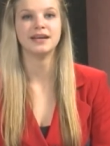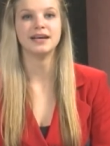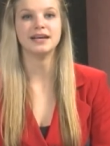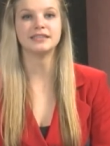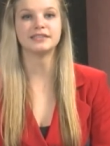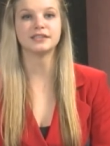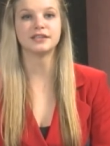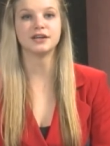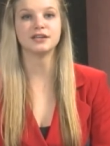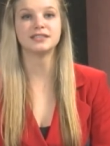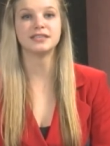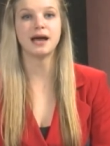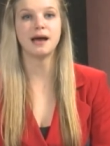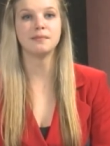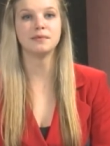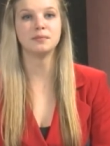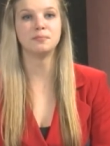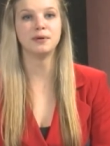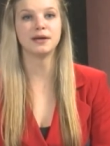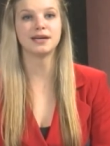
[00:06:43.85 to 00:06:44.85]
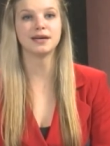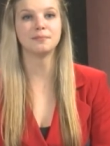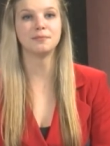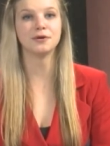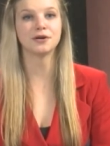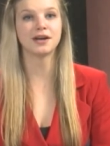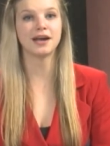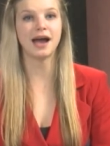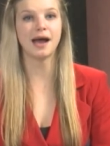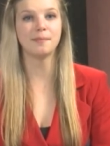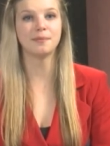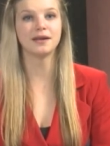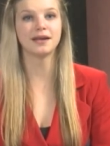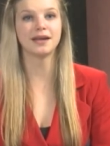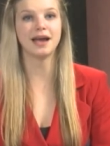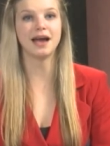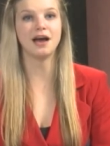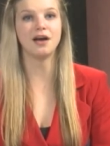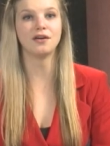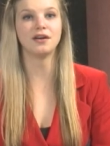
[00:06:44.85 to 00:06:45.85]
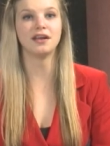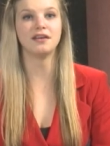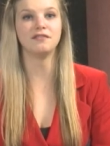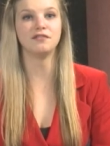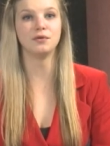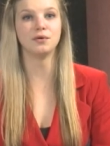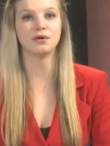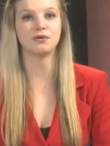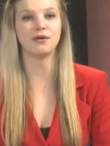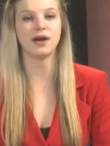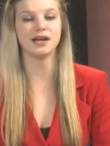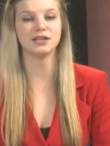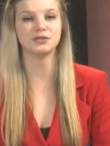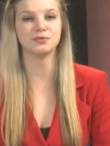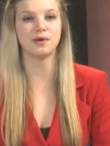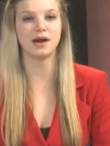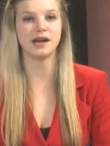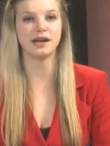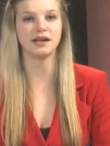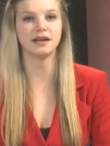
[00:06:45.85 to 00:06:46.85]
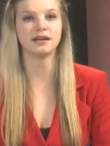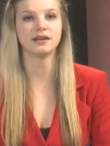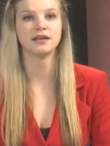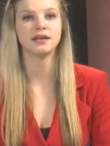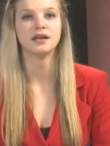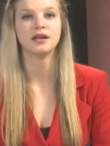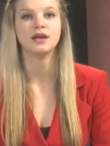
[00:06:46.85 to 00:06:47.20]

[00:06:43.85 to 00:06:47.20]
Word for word: It's a good time to pick up your cap and gown if you are graduating.